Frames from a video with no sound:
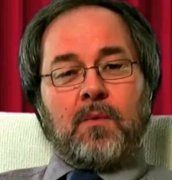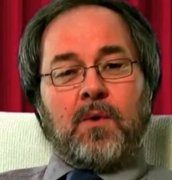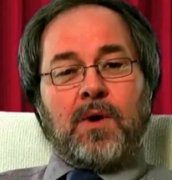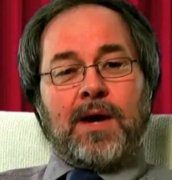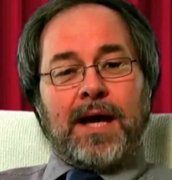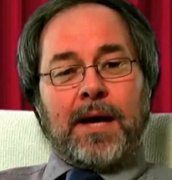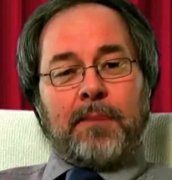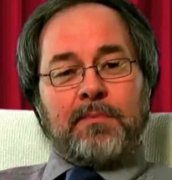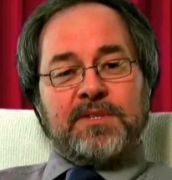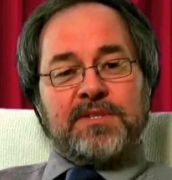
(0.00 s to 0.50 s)

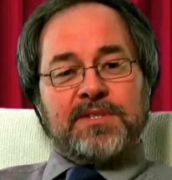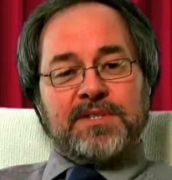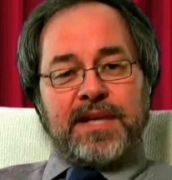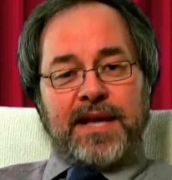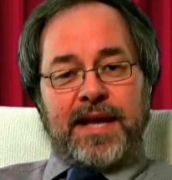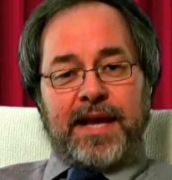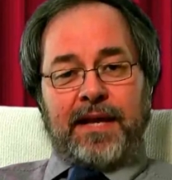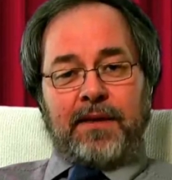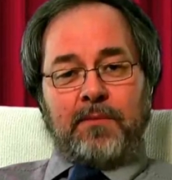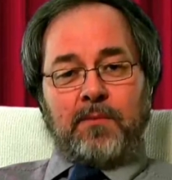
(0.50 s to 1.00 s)
What happens
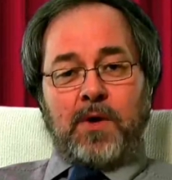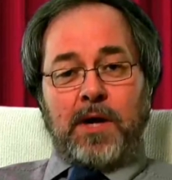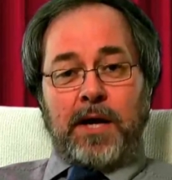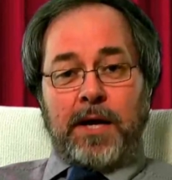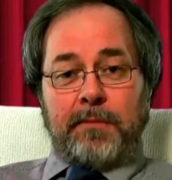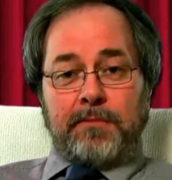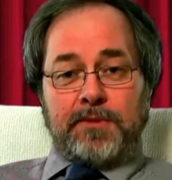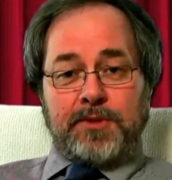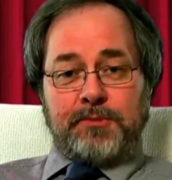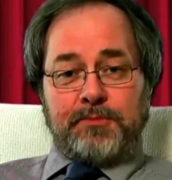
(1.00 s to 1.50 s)
then, what
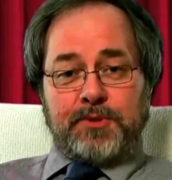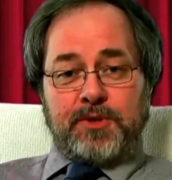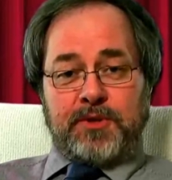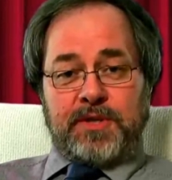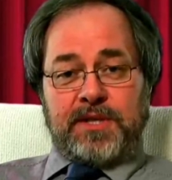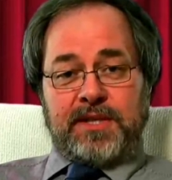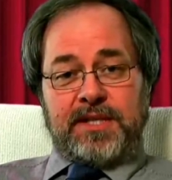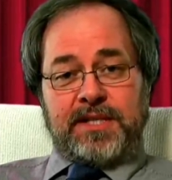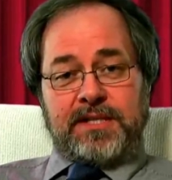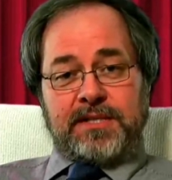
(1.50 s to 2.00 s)
happens
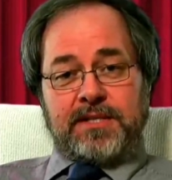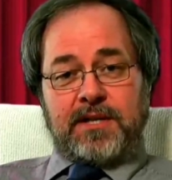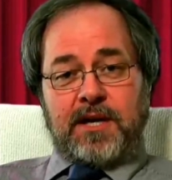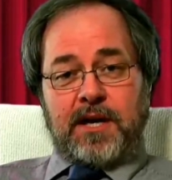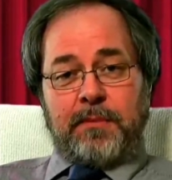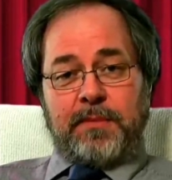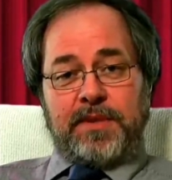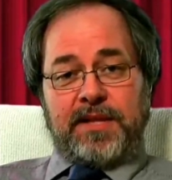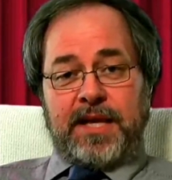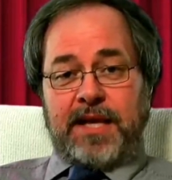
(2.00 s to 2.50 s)
between this
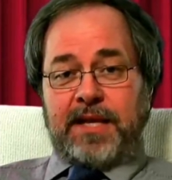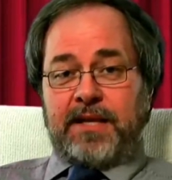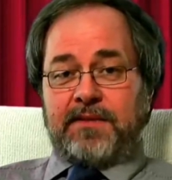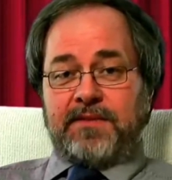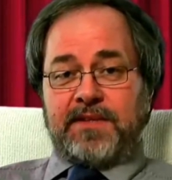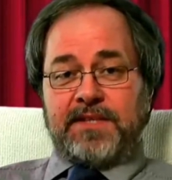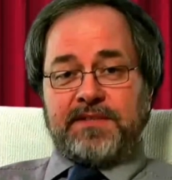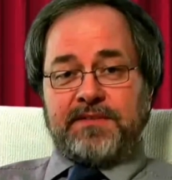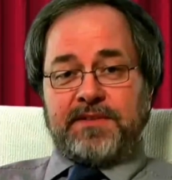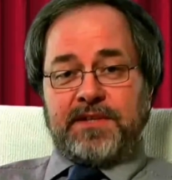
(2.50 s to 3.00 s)
time and the end
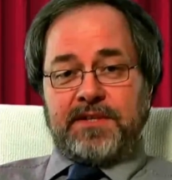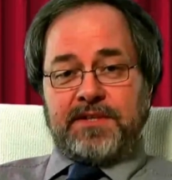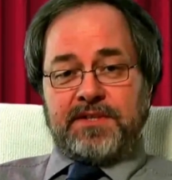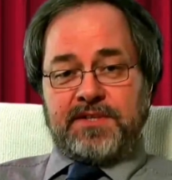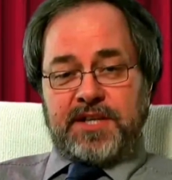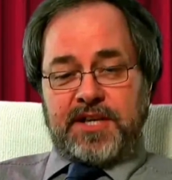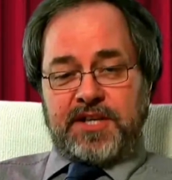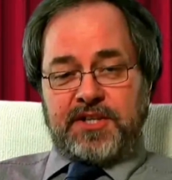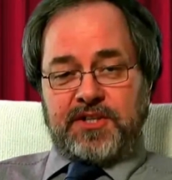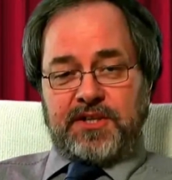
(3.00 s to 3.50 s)
of this
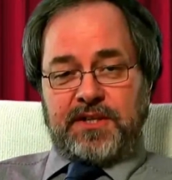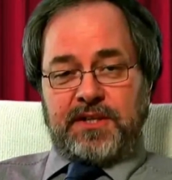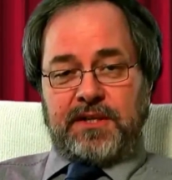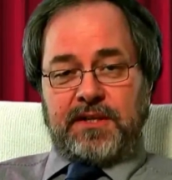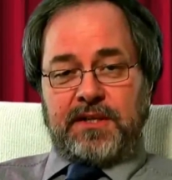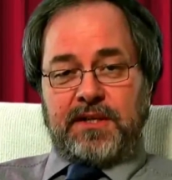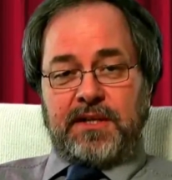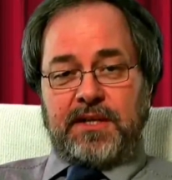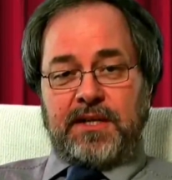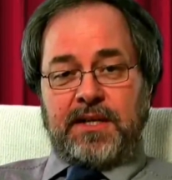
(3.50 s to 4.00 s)
first
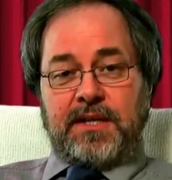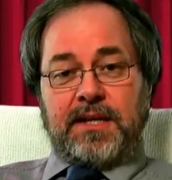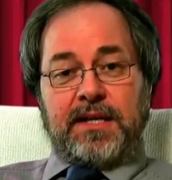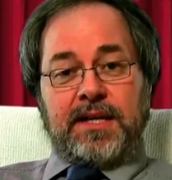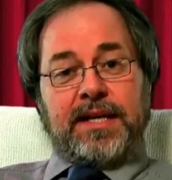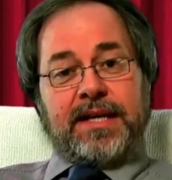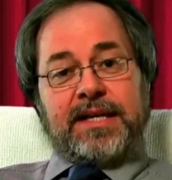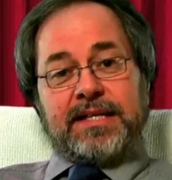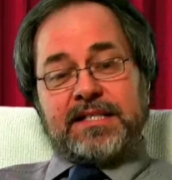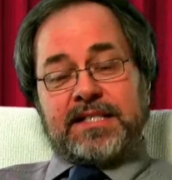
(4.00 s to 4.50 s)
session,
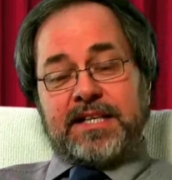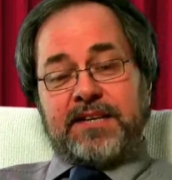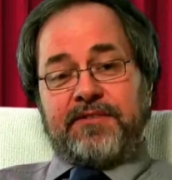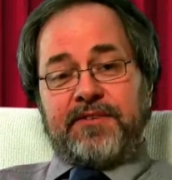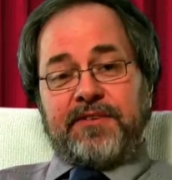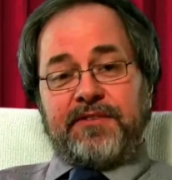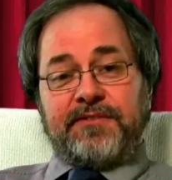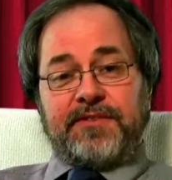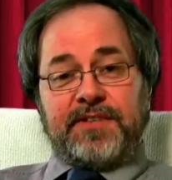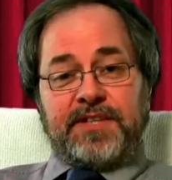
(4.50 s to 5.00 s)
is
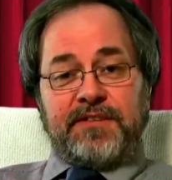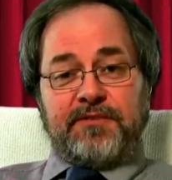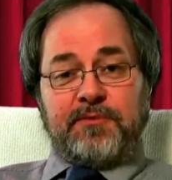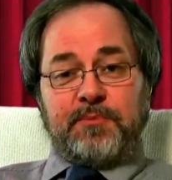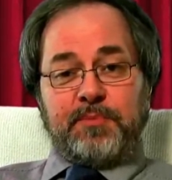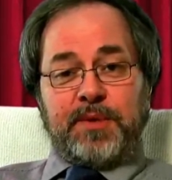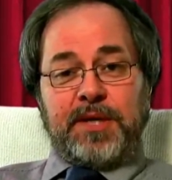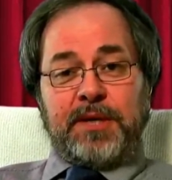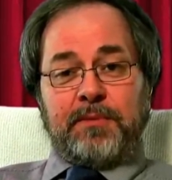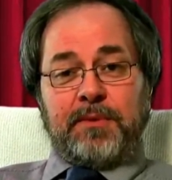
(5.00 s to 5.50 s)
different for
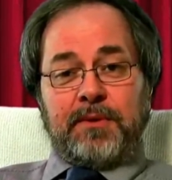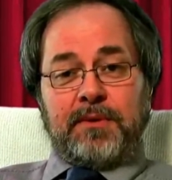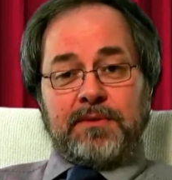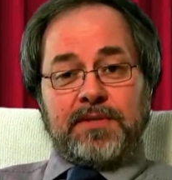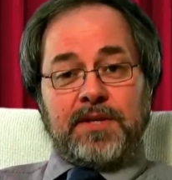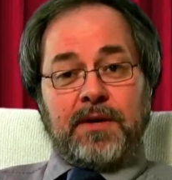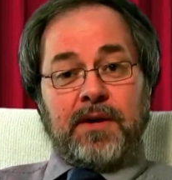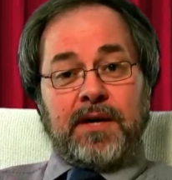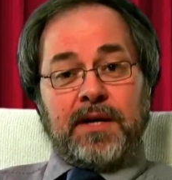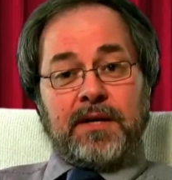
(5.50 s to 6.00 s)
different people,
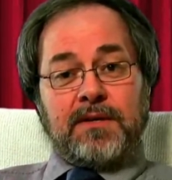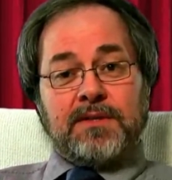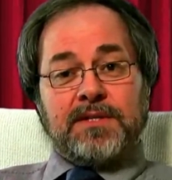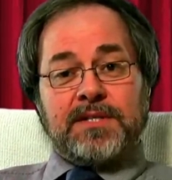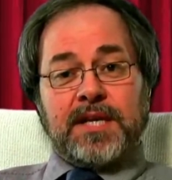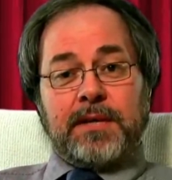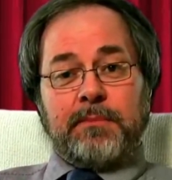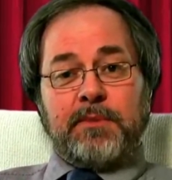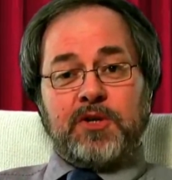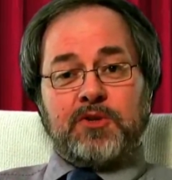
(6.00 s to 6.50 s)
so I
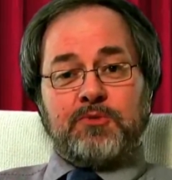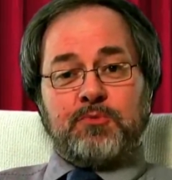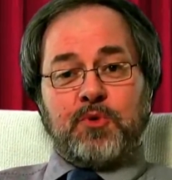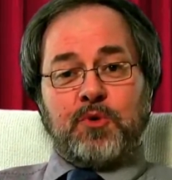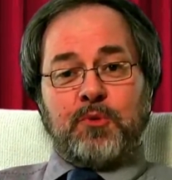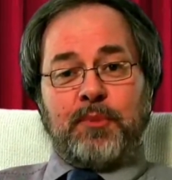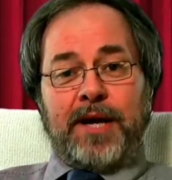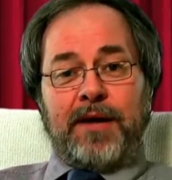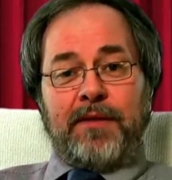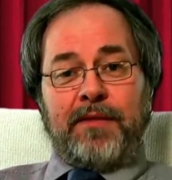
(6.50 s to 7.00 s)
can't say much
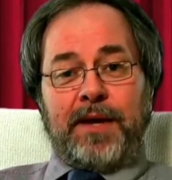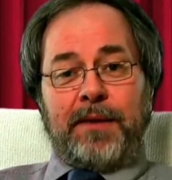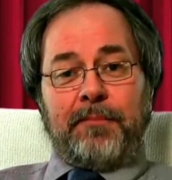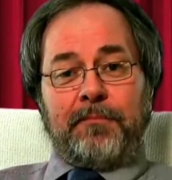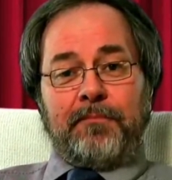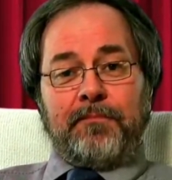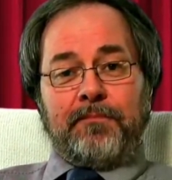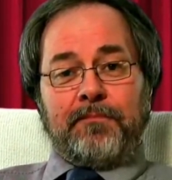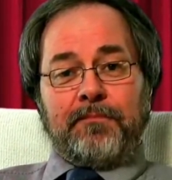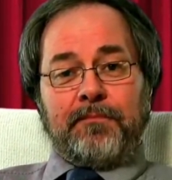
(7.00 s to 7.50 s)
more about that.
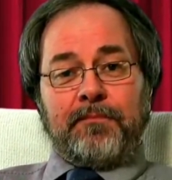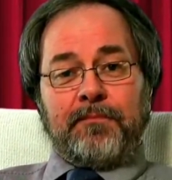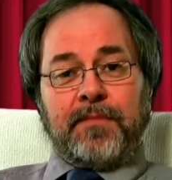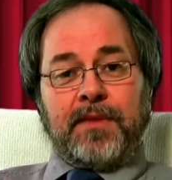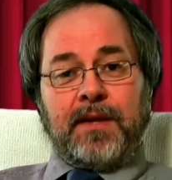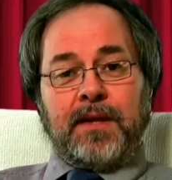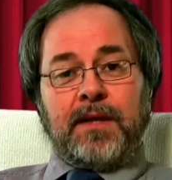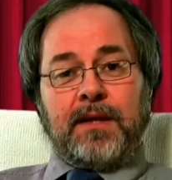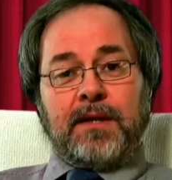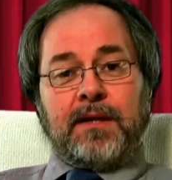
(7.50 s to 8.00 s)

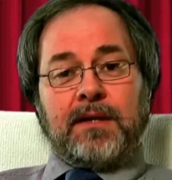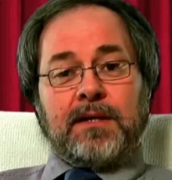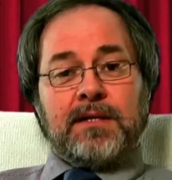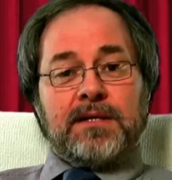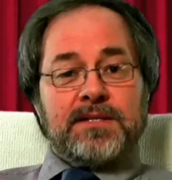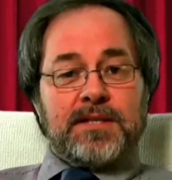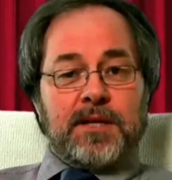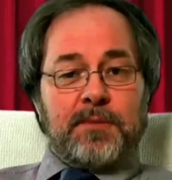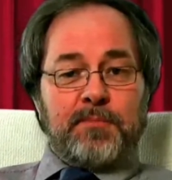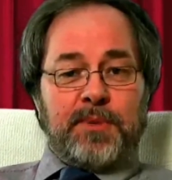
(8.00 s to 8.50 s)

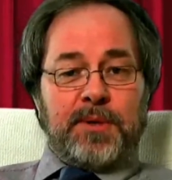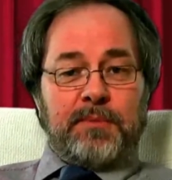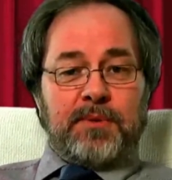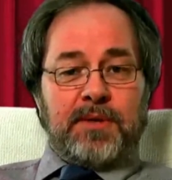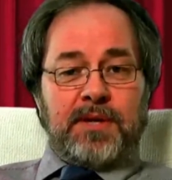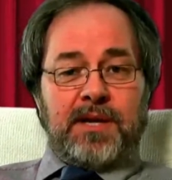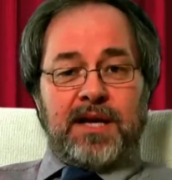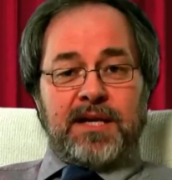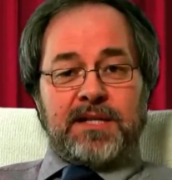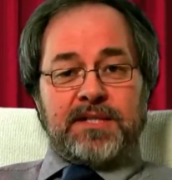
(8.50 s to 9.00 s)
Some
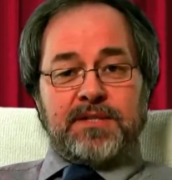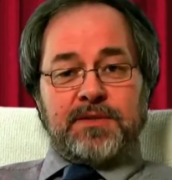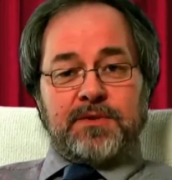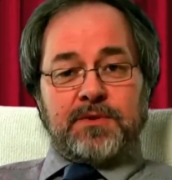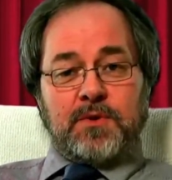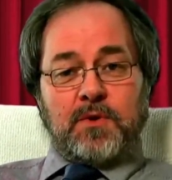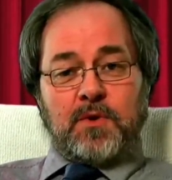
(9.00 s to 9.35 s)
people like to